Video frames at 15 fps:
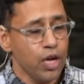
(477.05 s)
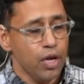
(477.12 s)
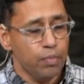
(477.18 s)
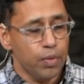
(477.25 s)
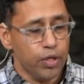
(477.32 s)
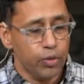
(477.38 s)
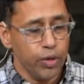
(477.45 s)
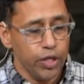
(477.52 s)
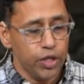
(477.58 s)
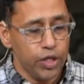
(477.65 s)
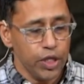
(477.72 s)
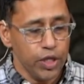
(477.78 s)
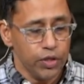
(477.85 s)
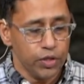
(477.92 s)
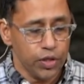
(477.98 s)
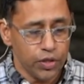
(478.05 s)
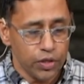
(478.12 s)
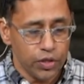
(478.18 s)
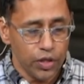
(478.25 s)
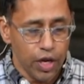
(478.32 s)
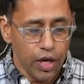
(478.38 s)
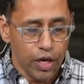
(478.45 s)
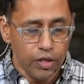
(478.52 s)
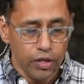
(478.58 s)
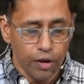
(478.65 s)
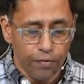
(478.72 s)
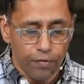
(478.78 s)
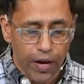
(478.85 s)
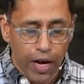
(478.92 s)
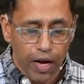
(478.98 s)
between Jesus and your
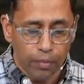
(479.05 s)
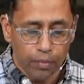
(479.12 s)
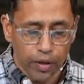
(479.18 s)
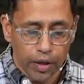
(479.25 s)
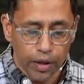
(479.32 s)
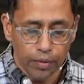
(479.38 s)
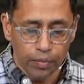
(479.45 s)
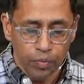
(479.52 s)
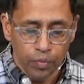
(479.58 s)
family.